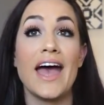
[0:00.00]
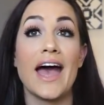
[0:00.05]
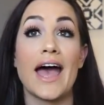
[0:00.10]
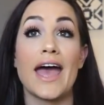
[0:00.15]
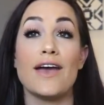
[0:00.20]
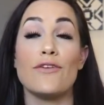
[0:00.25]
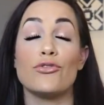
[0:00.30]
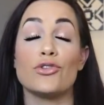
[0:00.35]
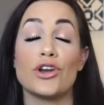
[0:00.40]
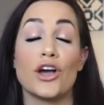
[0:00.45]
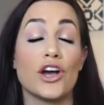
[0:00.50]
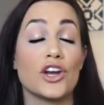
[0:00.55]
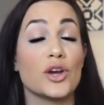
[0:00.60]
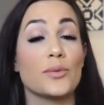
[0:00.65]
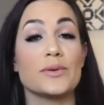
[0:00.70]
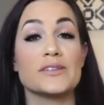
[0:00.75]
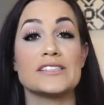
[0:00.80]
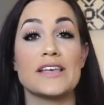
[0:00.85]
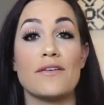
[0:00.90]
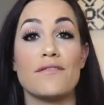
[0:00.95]
I have
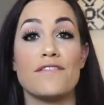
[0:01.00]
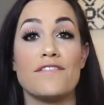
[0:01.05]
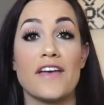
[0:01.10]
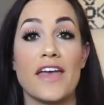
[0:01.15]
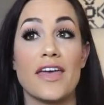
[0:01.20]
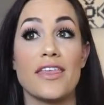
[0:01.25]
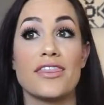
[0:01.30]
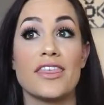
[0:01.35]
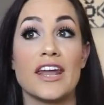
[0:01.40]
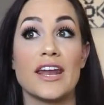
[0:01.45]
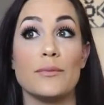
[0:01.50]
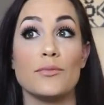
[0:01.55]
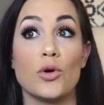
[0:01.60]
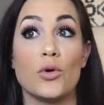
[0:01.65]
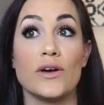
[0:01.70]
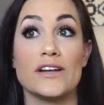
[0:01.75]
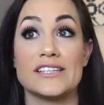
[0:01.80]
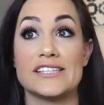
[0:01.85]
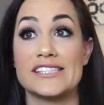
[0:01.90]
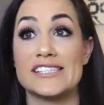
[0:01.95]
100% faith that I'm
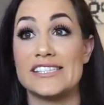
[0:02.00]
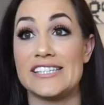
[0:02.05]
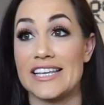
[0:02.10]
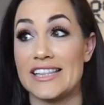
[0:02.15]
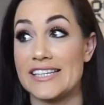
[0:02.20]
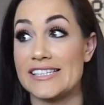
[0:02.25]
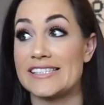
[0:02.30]
going to stick